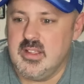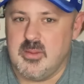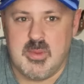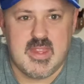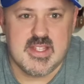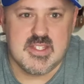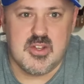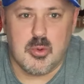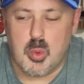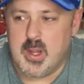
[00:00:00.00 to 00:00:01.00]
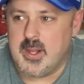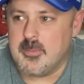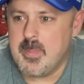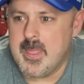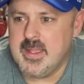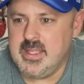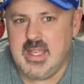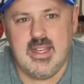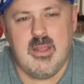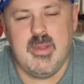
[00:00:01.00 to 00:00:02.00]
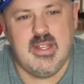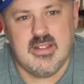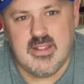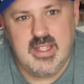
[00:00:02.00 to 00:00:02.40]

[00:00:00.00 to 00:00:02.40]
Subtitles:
I mean, that's a no-brainer. And I mean,